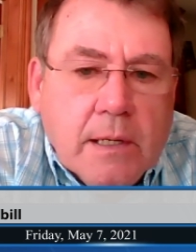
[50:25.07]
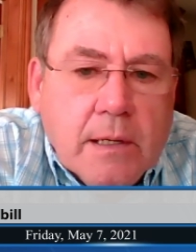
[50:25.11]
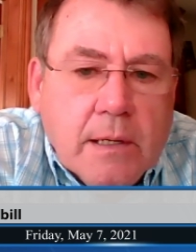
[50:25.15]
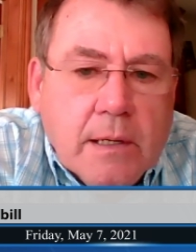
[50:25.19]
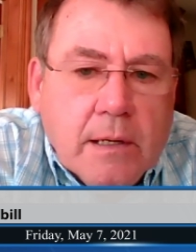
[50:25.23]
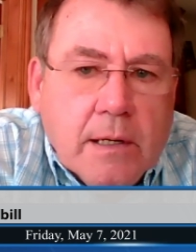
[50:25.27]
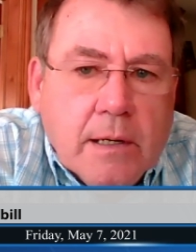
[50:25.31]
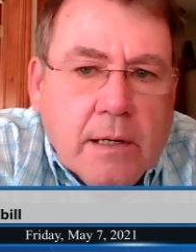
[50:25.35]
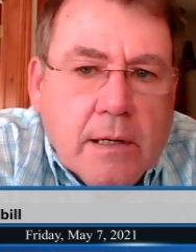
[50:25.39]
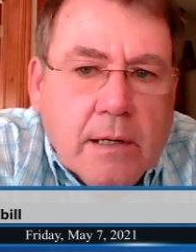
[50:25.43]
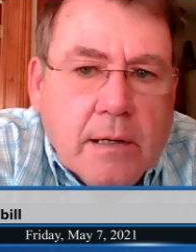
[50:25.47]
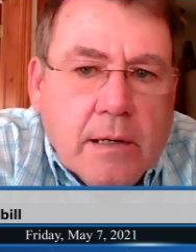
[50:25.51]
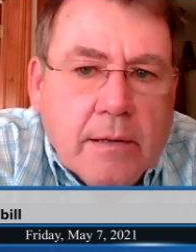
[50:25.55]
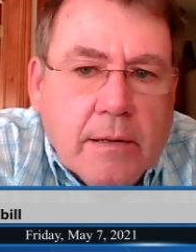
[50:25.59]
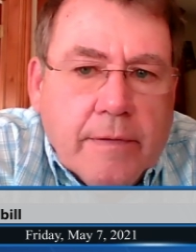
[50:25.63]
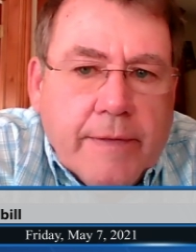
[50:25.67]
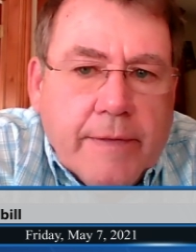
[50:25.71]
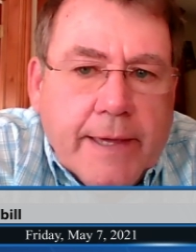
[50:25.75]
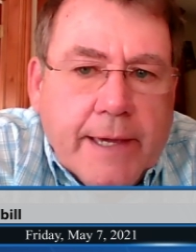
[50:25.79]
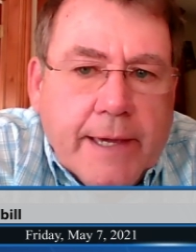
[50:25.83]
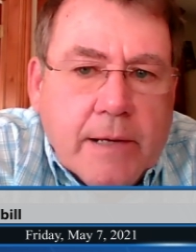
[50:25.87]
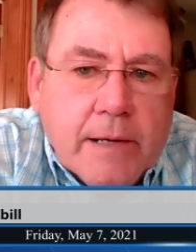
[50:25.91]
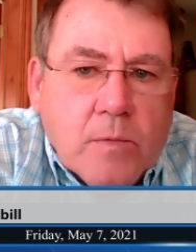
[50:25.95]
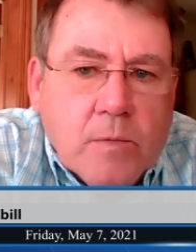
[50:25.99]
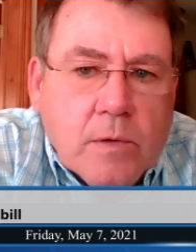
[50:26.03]

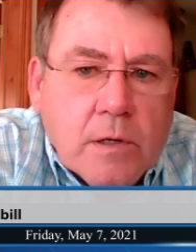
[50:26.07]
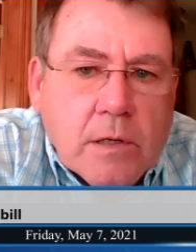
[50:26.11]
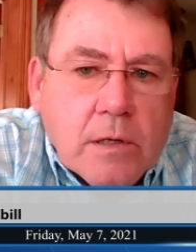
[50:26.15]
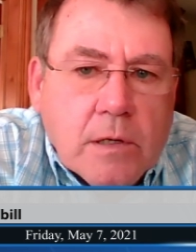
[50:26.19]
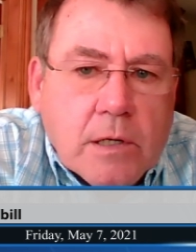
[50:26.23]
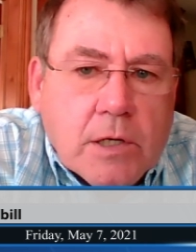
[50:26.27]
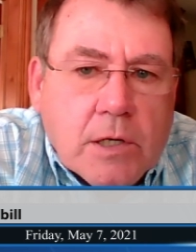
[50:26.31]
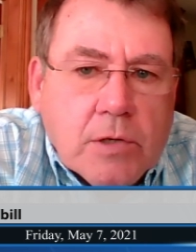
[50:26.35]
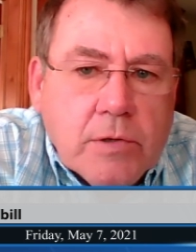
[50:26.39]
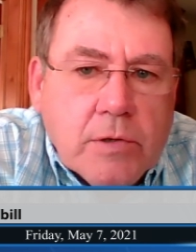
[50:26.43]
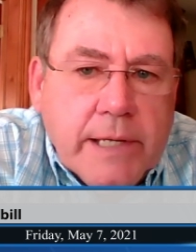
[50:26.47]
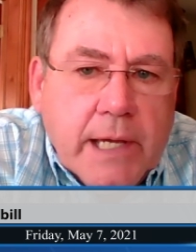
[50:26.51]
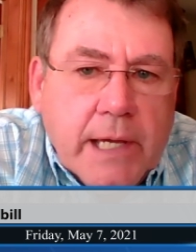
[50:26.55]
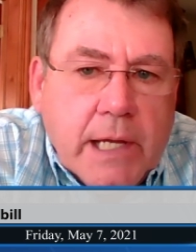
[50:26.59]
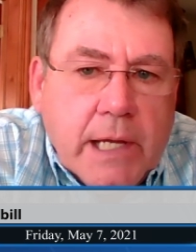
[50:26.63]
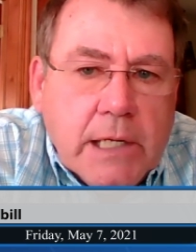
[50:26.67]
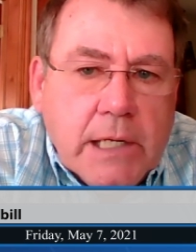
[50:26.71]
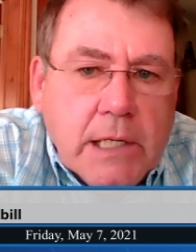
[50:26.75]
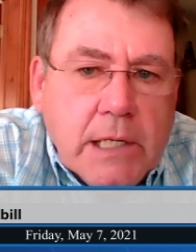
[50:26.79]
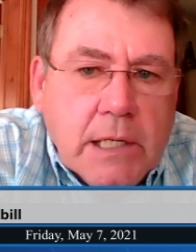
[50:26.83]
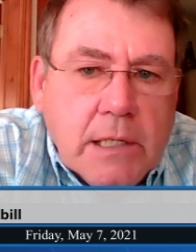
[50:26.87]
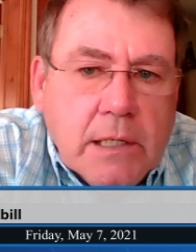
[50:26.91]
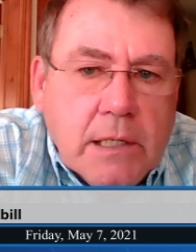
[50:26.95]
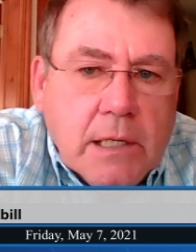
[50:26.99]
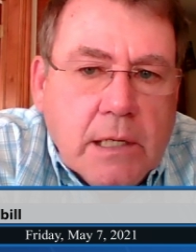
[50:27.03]
that we're
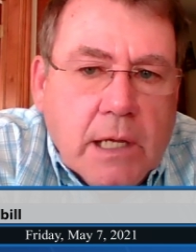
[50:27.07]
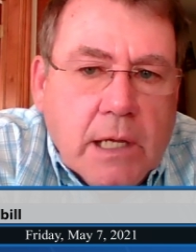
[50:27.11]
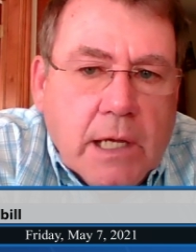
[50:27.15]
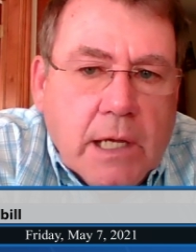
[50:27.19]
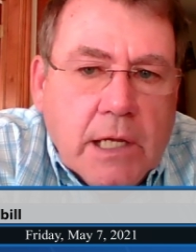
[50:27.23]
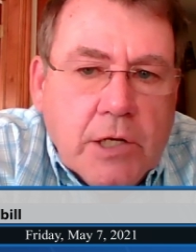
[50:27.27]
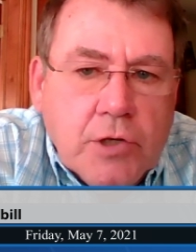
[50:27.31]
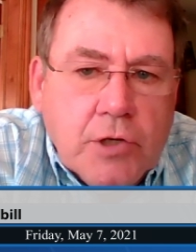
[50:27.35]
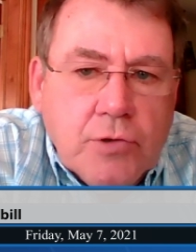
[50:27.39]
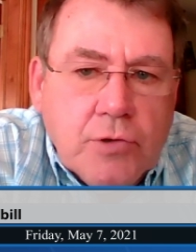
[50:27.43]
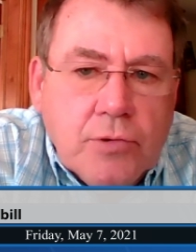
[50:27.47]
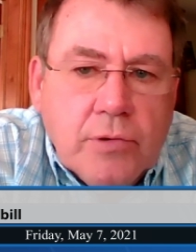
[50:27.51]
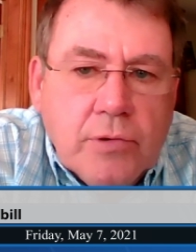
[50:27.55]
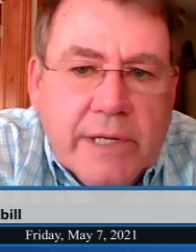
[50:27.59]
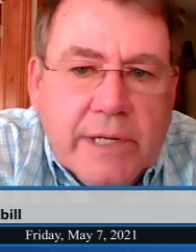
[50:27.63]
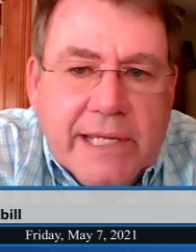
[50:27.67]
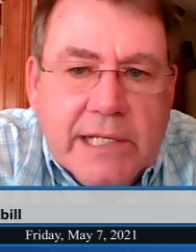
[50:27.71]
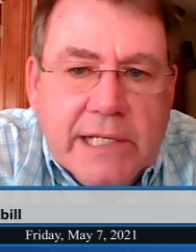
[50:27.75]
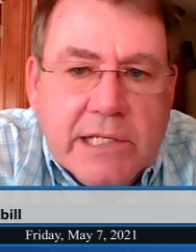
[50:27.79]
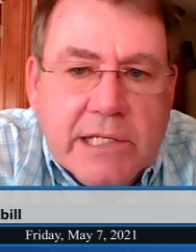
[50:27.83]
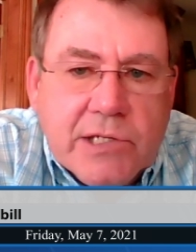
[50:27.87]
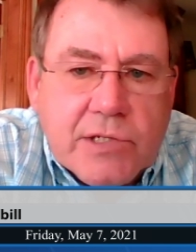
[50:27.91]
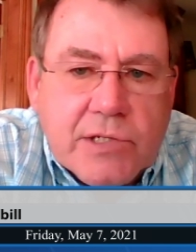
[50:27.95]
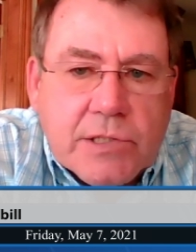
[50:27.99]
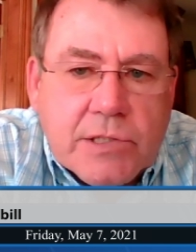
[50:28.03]
creating a new
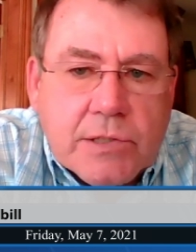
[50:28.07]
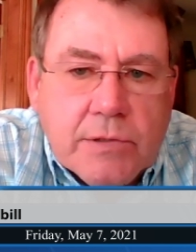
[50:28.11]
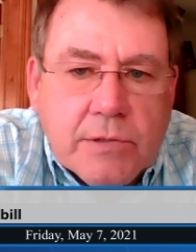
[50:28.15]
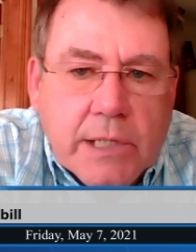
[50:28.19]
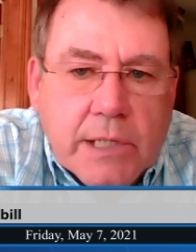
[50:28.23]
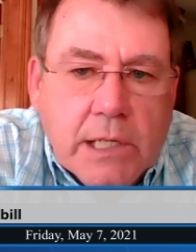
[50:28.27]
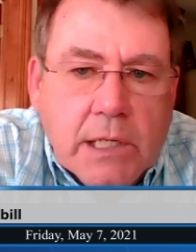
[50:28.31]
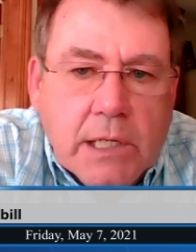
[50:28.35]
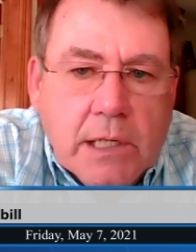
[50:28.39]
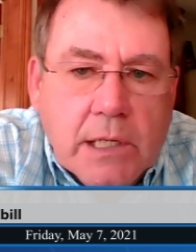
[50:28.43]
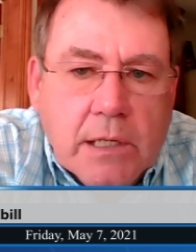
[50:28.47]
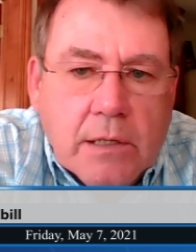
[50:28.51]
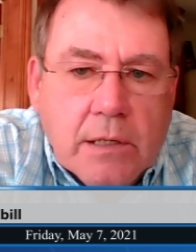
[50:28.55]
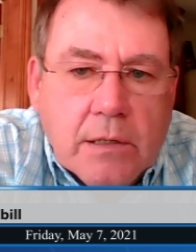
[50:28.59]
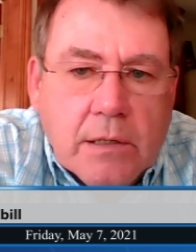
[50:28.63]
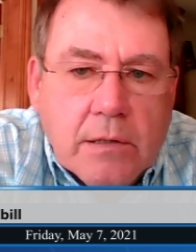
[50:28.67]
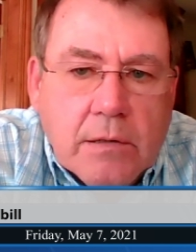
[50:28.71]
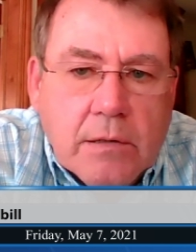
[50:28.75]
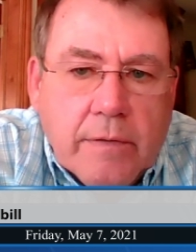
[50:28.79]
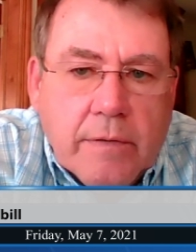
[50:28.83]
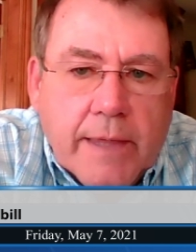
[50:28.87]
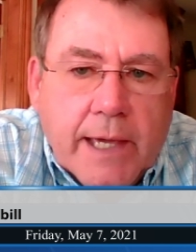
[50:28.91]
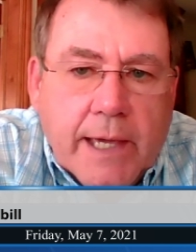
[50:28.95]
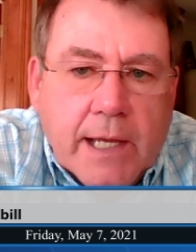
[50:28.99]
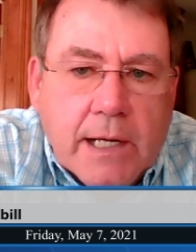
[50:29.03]
industry
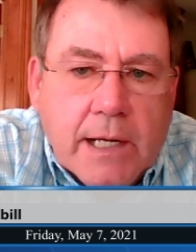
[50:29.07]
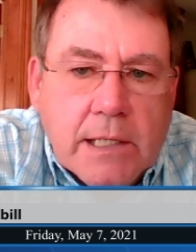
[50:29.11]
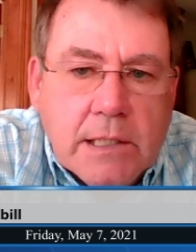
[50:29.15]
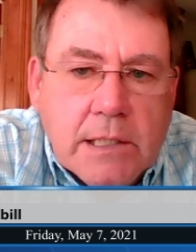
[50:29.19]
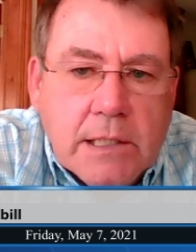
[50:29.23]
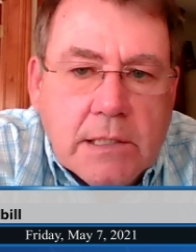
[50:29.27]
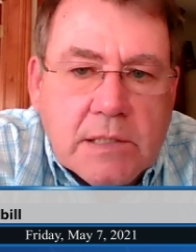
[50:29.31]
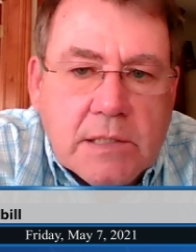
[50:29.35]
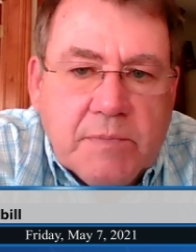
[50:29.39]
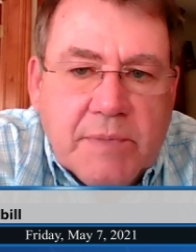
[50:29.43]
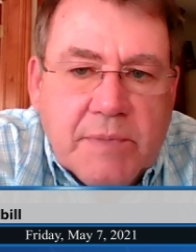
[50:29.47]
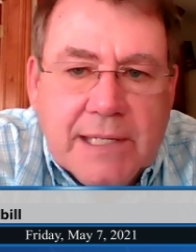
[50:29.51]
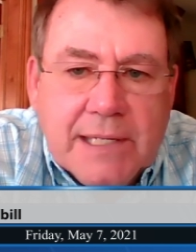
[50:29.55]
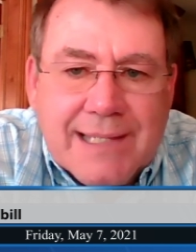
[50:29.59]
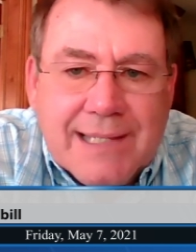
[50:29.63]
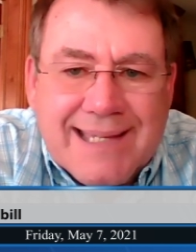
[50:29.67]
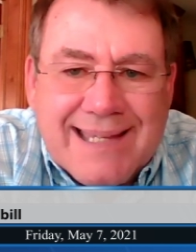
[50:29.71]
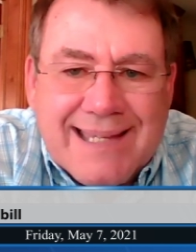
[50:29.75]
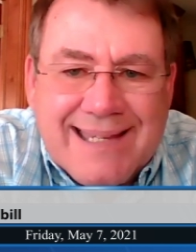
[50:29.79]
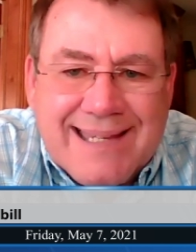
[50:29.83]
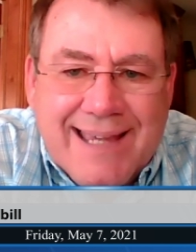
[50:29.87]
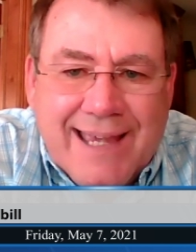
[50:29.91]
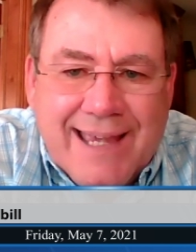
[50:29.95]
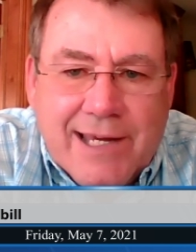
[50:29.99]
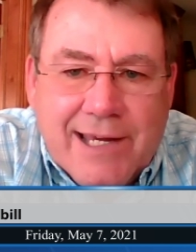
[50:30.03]
here that is being
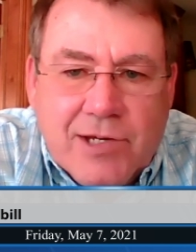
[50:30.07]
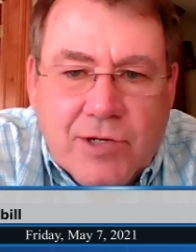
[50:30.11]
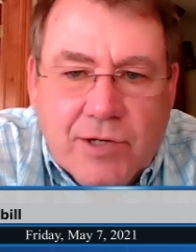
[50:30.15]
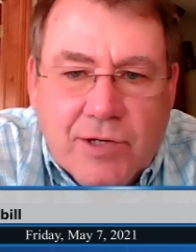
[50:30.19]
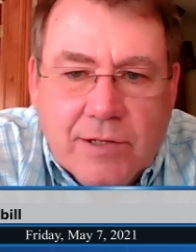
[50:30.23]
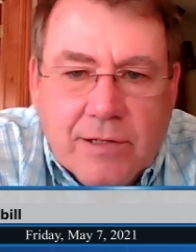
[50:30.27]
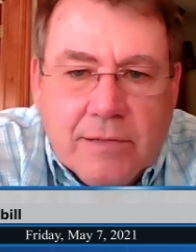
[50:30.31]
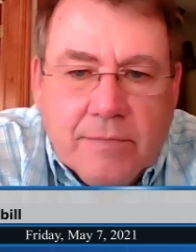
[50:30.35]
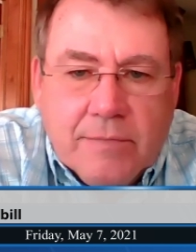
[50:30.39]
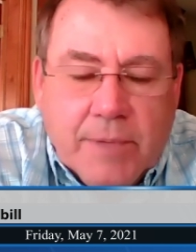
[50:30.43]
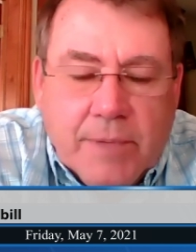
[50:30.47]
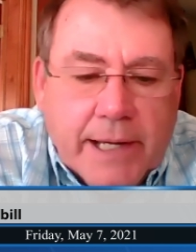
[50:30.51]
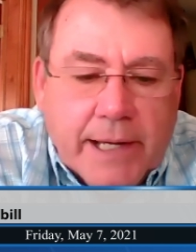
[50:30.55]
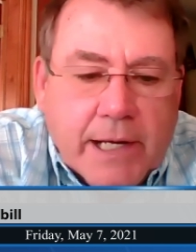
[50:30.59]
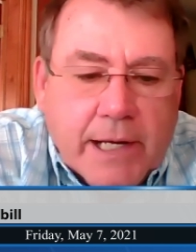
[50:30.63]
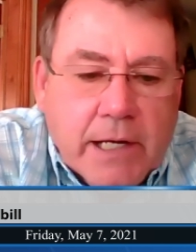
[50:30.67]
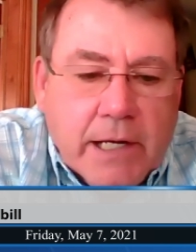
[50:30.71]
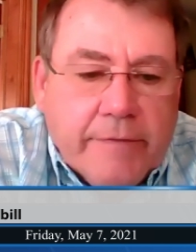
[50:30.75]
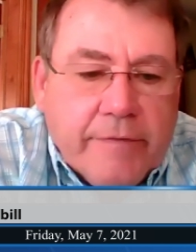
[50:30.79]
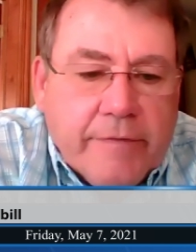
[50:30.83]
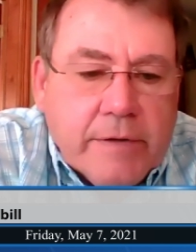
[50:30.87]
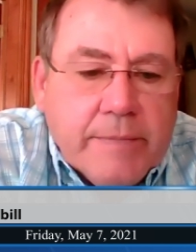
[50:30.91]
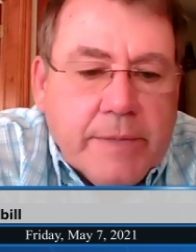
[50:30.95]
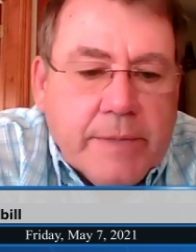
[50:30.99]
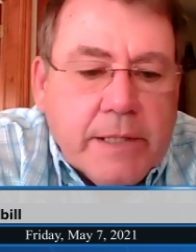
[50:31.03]
sanctioned by
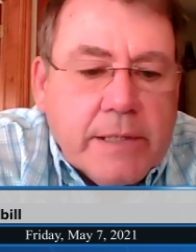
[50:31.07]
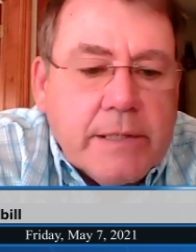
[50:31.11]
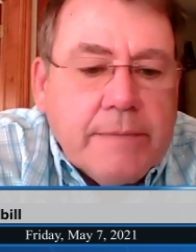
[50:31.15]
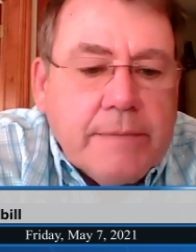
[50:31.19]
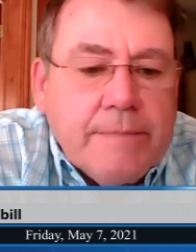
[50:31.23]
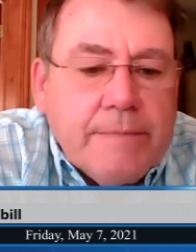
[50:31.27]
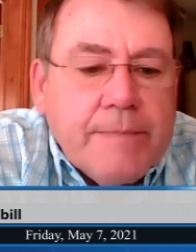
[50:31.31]
government.